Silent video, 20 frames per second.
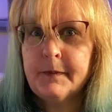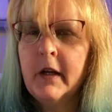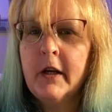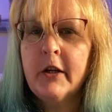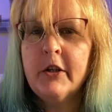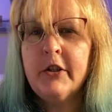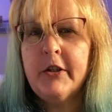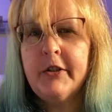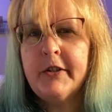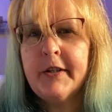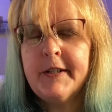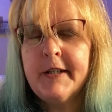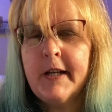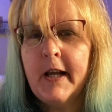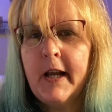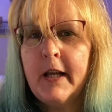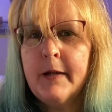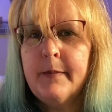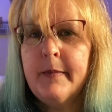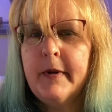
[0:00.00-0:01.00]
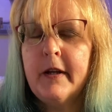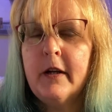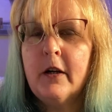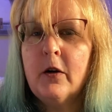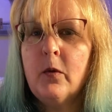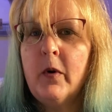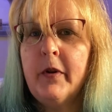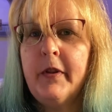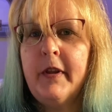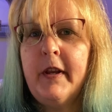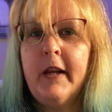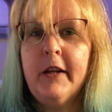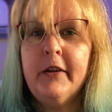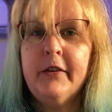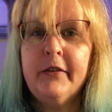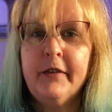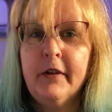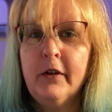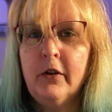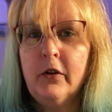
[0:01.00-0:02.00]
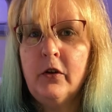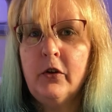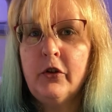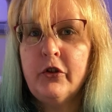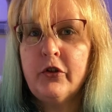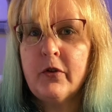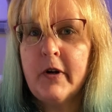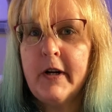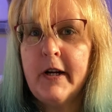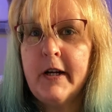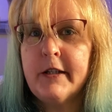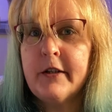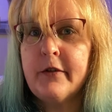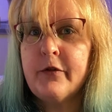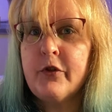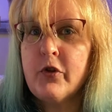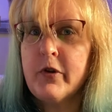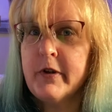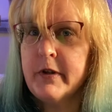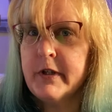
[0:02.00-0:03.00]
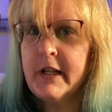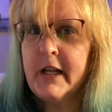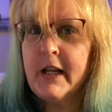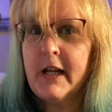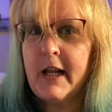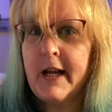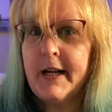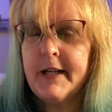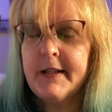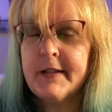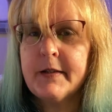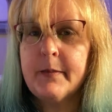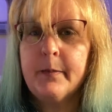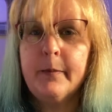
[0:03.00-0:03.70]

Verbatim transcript: She's a tad better with a single strand of Twinkly lights,